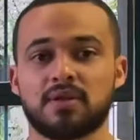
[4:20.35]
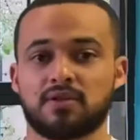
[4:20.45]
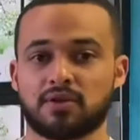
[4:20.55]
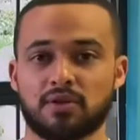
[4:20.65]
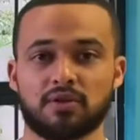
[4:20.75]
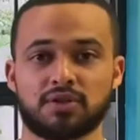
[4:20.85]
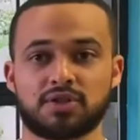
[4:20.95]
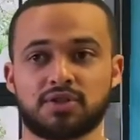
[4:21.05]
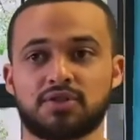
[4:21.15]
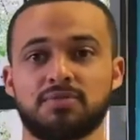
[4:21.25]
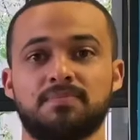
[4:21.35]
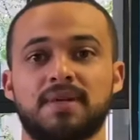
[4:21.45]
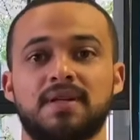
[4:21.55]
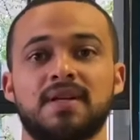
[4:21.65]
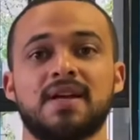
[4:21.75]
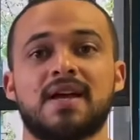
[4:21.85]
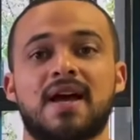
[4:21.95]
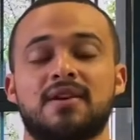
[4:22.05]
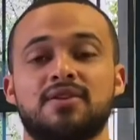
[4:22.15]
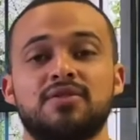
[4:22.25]
the goal is just to be
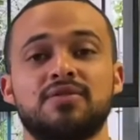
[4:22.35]
and do